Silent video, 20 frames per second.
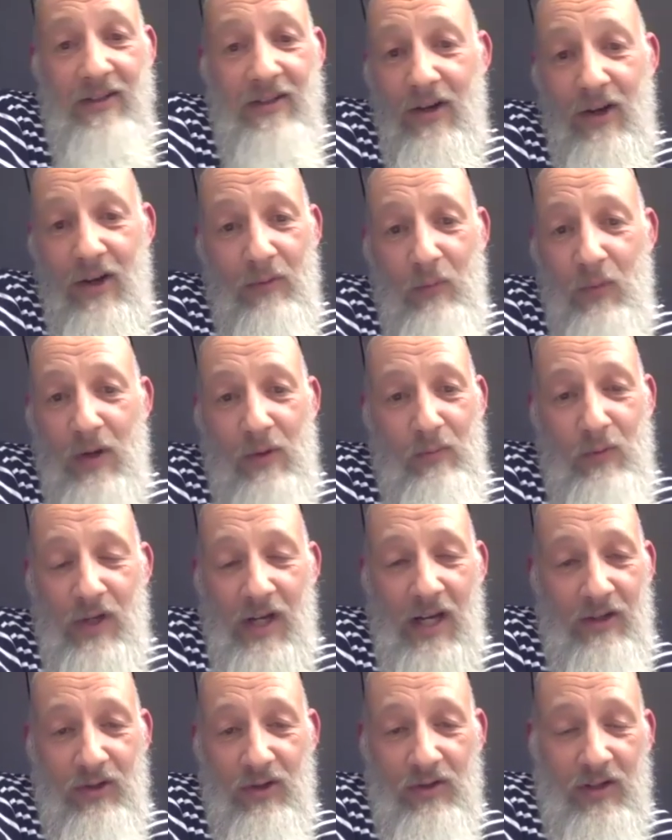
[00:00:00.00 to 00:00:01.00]
know.
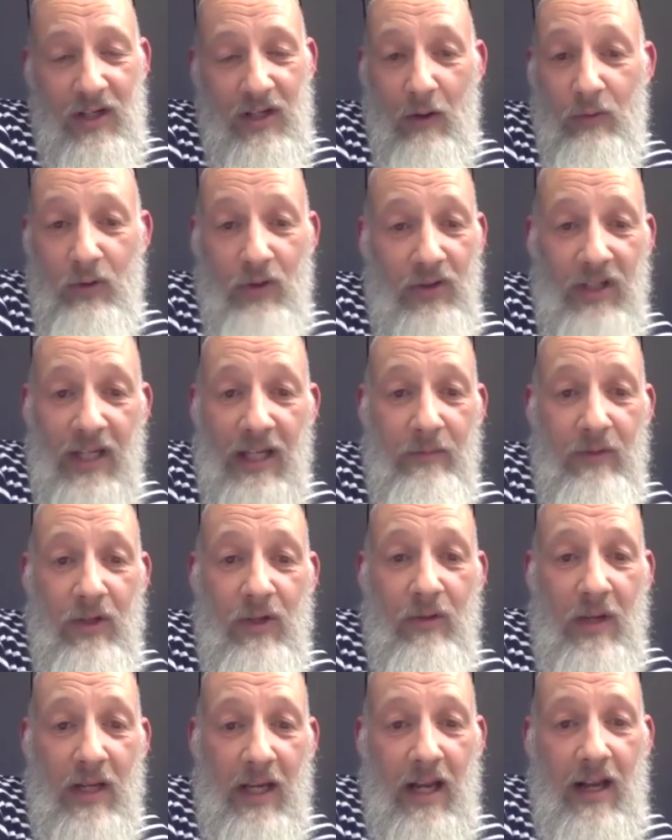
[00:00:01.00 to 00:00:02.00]
It just I'll just keep
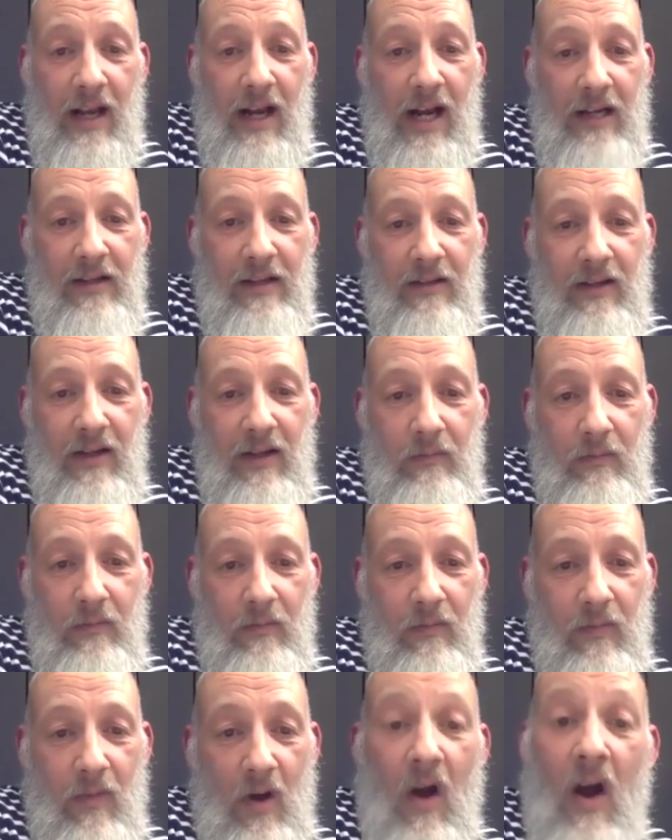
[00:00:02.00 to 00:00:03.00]
doing it as a
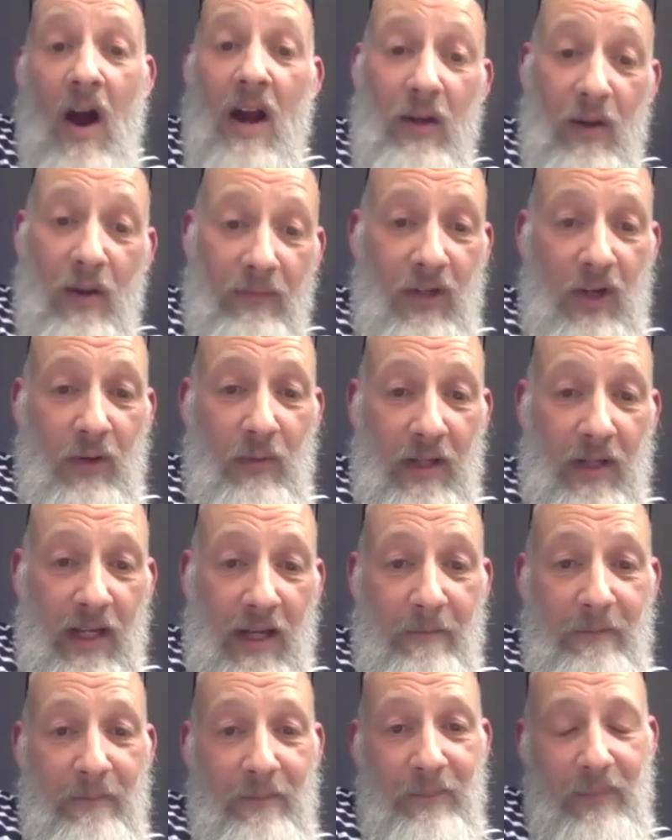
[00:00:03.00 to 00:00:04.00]
I love doing
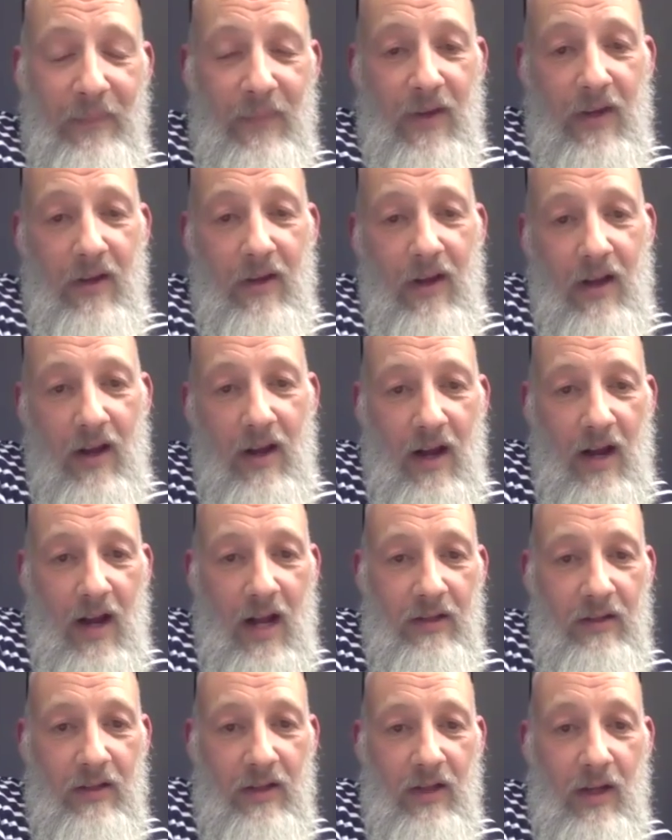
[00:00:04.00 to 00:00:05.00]
it,
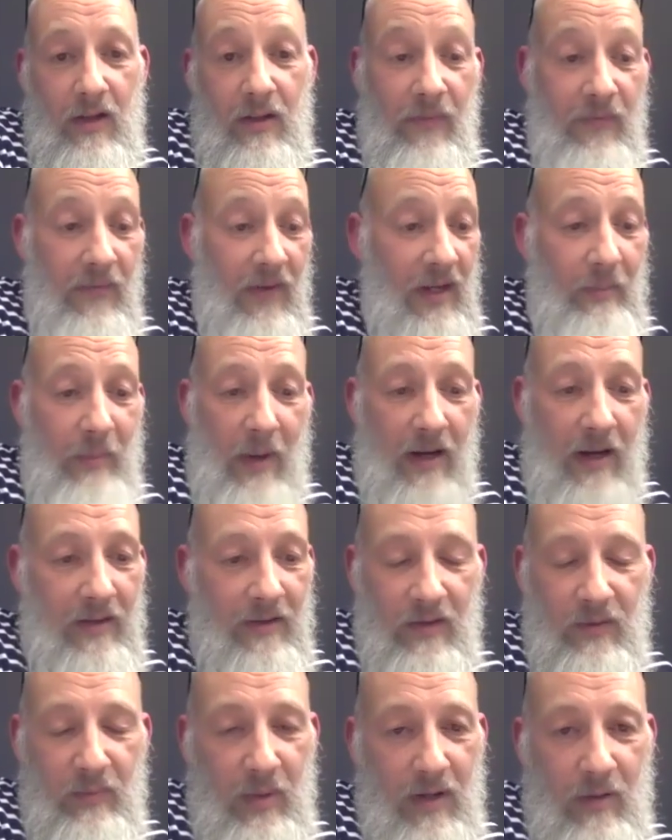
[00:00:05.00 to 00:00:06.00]
and you know the feedback's
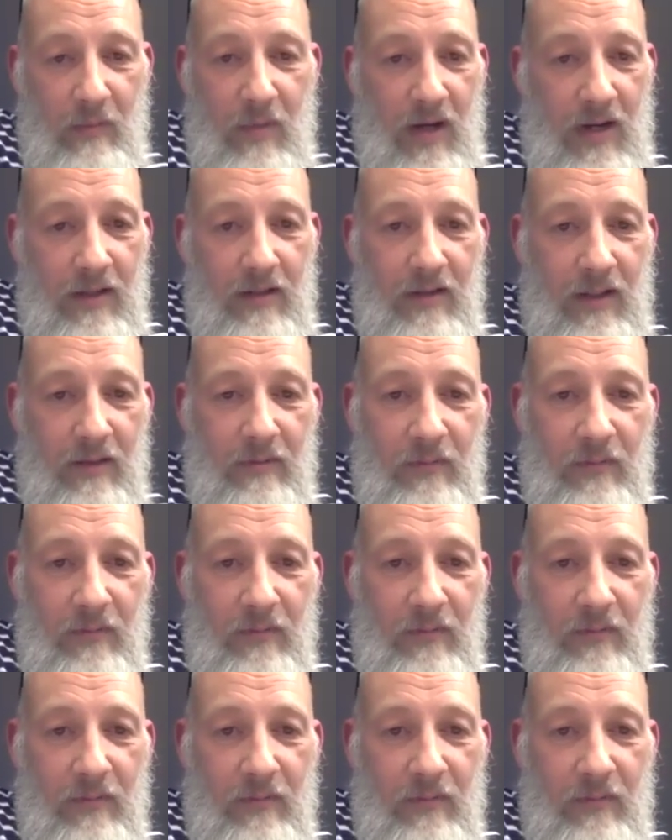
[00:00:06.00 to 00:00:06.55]
just been amazing.